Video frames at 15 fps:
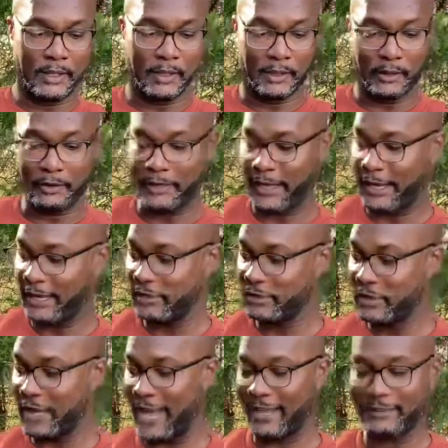Okay, as
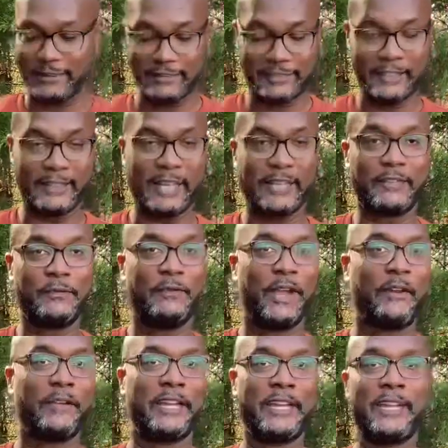you guys can see, that's
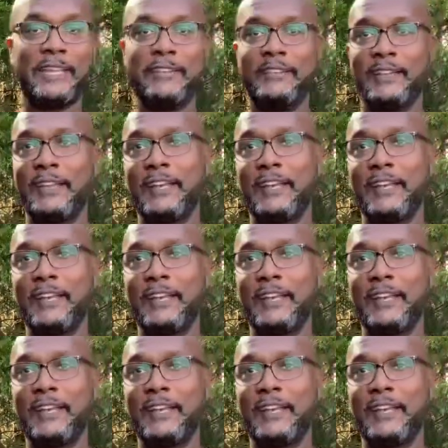very easy.